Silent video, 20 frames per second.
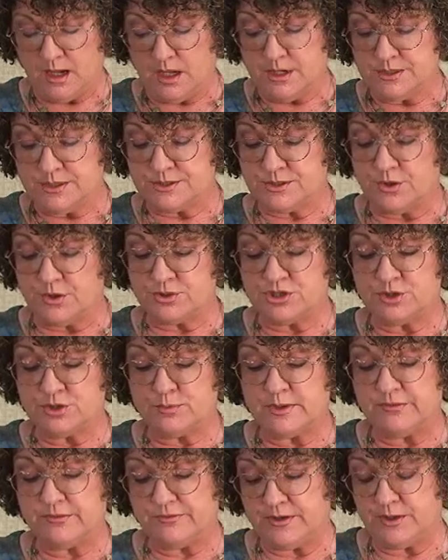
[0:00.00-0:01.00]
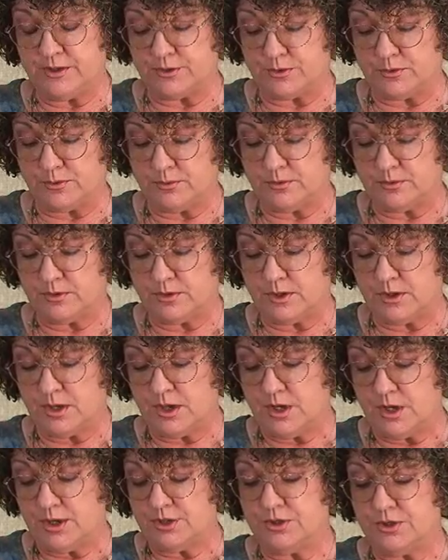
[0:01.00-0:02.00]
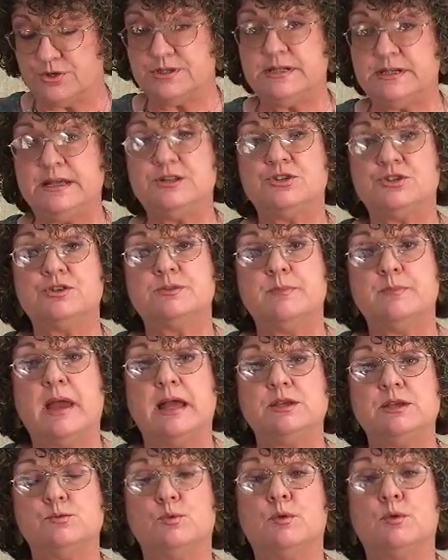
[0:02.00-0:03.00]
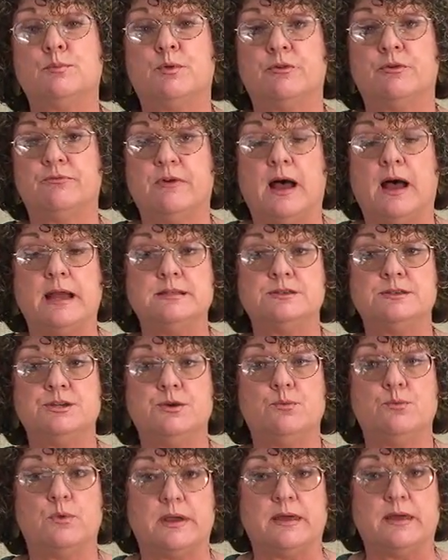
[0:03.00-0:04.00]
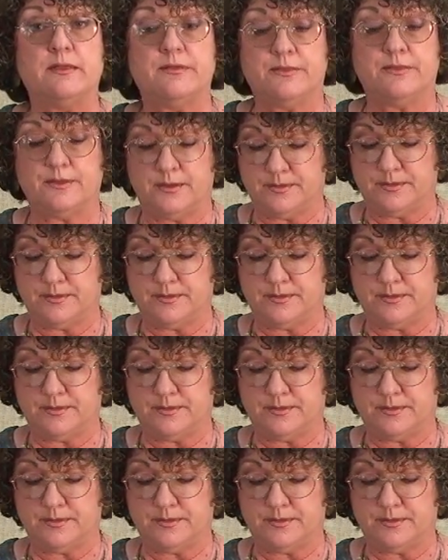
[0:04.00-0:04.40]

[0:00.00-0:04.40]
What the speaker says: So to review, your teacher's manual provides you with